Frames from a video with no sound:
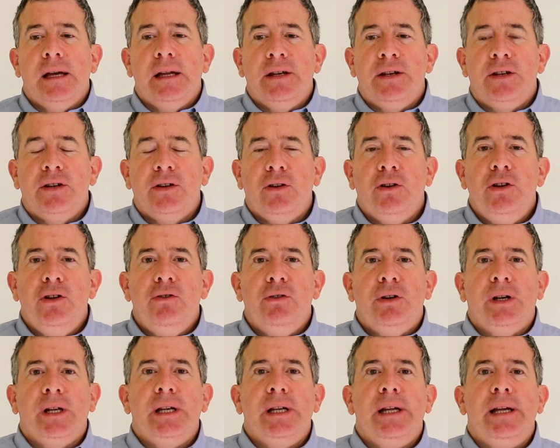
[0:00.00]
Until
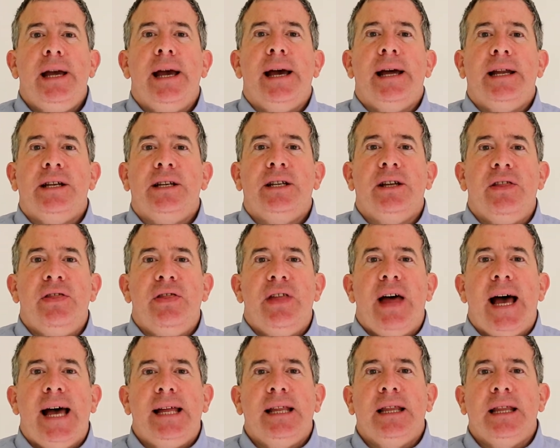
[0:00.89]
you can get to
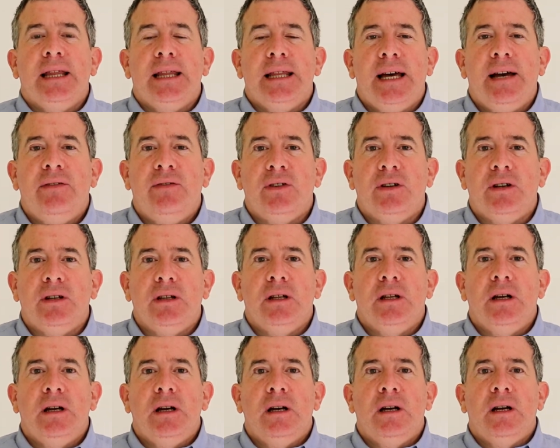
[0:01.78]
that
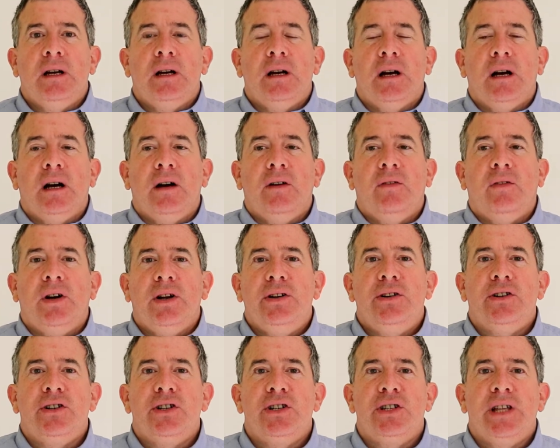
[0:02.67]
level of
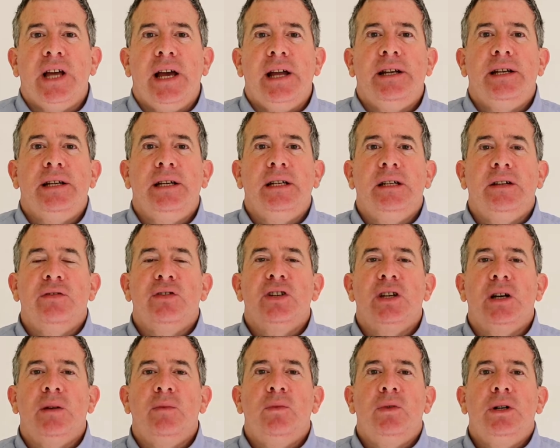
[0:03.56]
understanding of
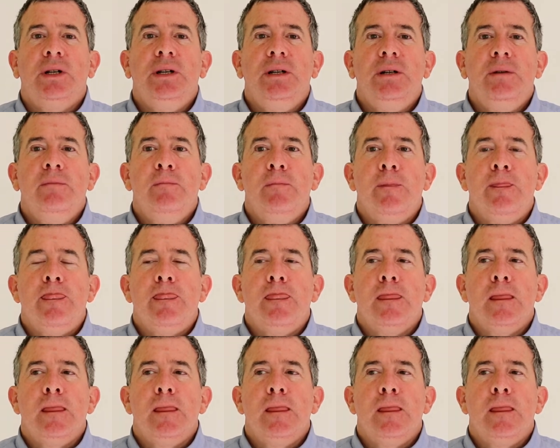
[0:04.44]
someone,